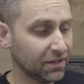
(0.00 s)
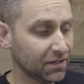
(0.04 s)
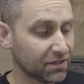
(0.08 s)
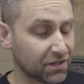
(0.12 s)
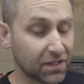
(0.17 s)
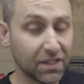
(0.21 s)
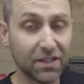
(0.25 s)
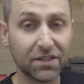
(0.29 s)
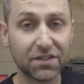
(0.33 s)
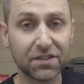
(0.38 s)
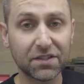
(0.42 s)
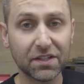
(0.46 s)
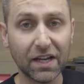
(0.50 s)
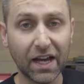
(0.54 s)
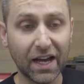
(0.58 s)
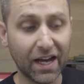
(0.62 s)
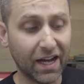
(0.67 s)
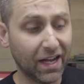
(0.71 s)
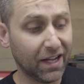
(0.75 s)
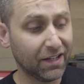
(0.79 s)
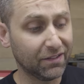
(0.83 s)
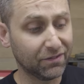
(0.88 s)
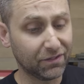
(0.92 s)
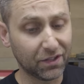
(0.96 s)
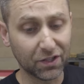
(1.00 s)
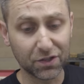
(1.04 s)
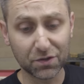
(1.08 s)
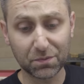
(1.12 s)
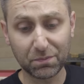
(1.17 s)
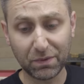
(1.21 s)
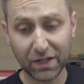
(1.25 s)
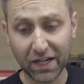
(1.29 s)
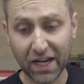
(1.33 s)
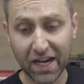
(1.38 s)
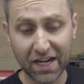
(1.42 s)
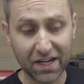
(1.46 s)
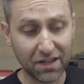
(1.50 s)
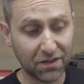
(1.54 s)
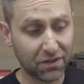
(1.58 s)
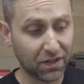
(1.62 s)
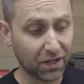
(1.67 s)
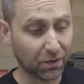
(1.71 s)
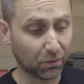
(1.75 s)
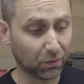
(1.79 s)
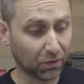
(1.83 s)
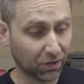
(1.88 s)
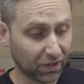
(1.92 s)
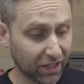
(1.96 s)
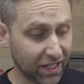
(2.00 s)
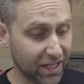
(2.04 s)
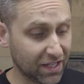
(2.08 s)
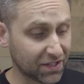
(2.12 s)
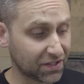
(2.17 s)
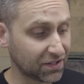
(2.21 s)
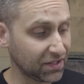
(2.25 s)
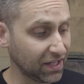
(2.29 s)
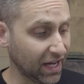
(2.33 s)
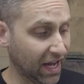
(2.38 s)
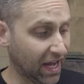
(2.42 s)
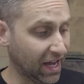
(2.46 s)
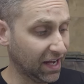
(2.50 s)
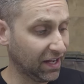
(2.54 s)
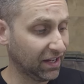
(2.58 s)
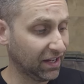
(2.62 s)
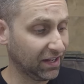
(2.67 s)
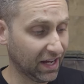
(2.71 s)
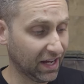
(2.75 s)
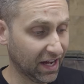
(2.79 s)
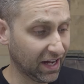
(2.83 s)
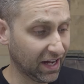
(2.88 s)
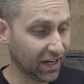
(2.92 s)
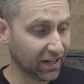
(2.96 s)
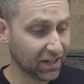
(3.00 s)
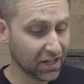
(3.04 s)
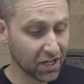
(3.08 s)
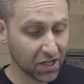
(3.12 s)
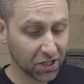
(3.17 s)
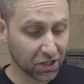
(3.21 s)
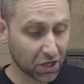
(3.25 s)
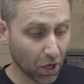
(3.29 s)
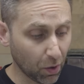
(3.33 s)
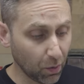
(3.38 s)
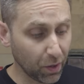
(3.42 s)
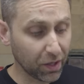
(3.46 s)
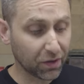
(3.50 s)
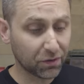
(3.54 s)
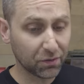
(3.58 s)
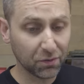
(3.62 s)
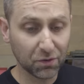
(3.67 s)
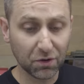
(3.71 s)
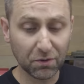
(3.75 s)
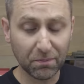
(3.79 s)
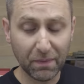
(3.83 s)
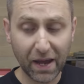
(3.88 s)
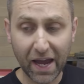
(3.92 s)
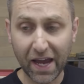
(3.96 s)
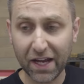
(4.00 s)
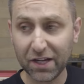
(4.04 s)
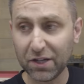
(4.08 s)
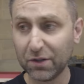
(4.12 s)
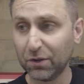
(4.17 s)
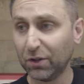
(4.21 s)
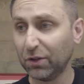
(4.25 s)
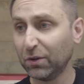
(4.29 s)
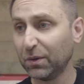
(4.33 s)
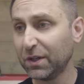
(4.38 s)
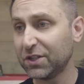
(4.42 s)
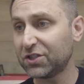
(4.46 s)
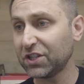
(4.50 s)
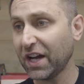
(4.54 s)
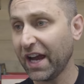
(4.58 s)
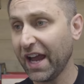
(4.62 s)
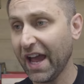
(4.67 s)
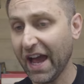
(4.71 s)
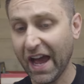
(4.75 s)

since uh, there's been anything released. And uh, going through the manual, which I